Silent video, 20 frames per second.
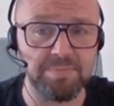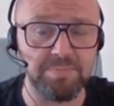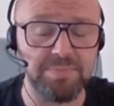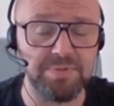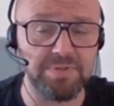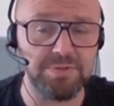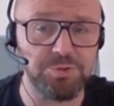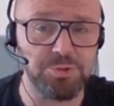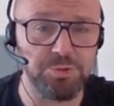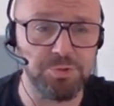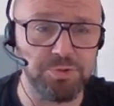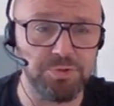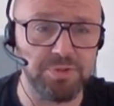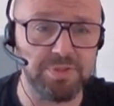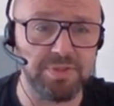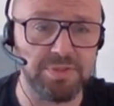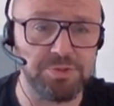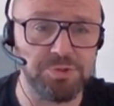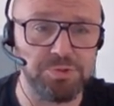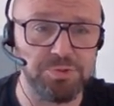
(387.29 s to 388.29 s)
Be sure
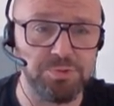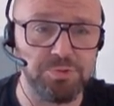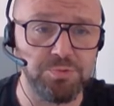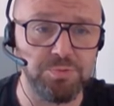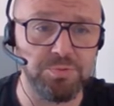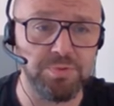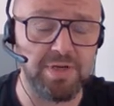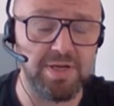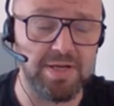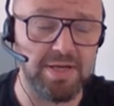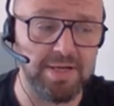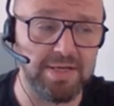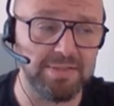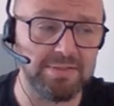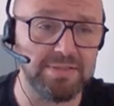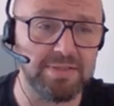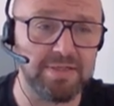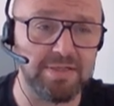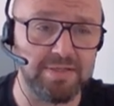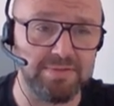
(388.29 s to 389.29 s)
that you
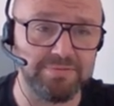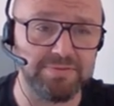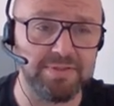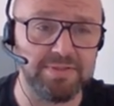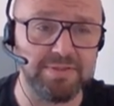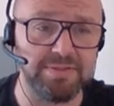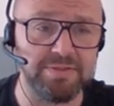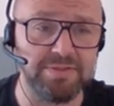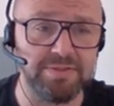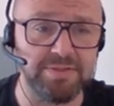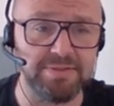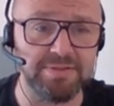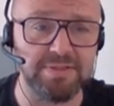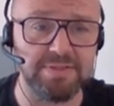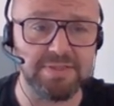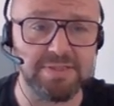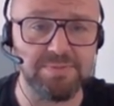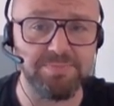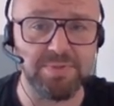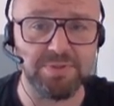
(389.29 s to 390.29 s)
either have the
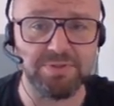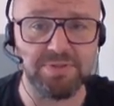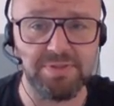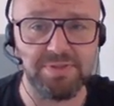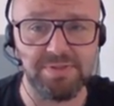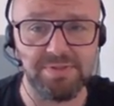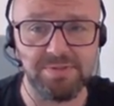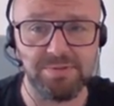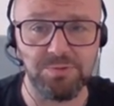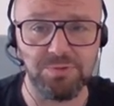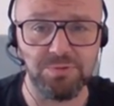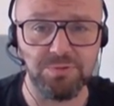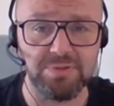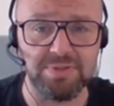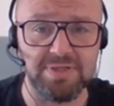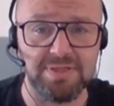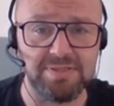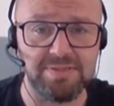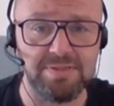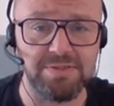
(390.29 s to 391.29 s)
internal expertise to
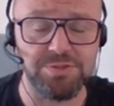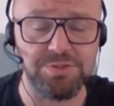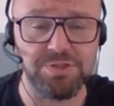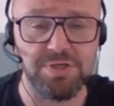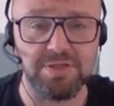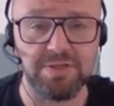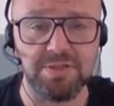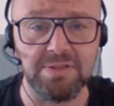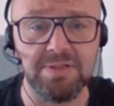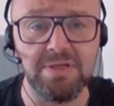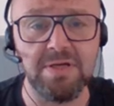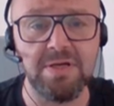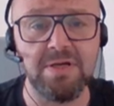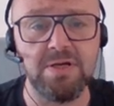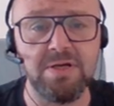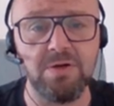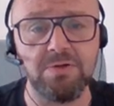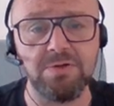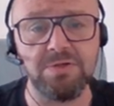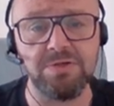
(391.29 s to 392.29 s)
utilize each channel,
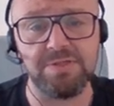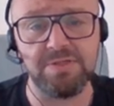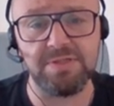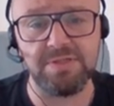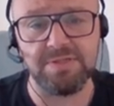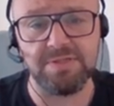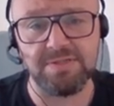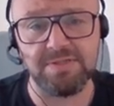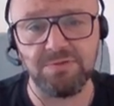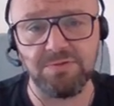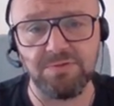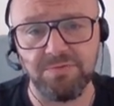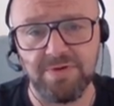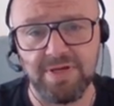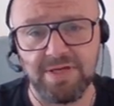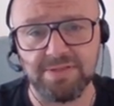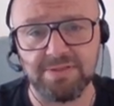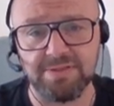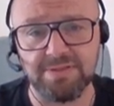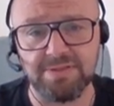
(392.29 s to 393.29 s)
or it's easy to
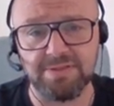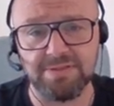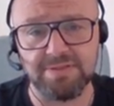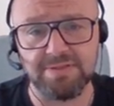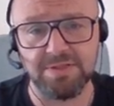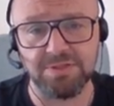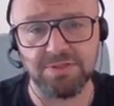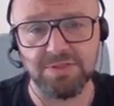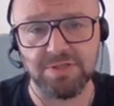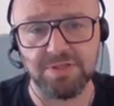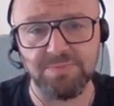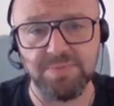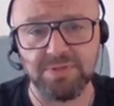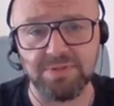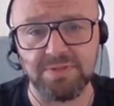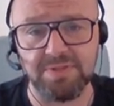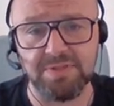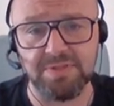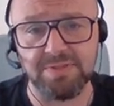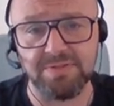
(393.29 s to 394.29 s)
find such
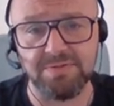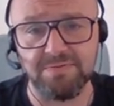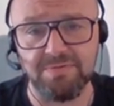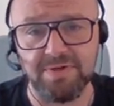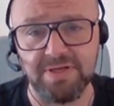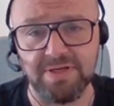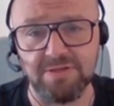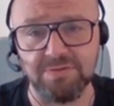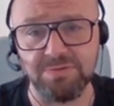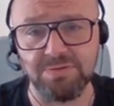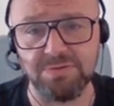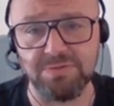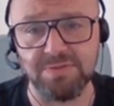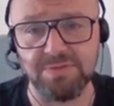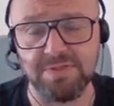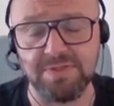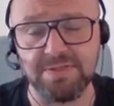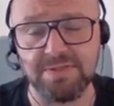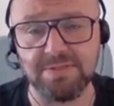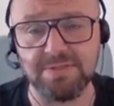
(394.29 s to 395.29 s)
expertise via outsourcing.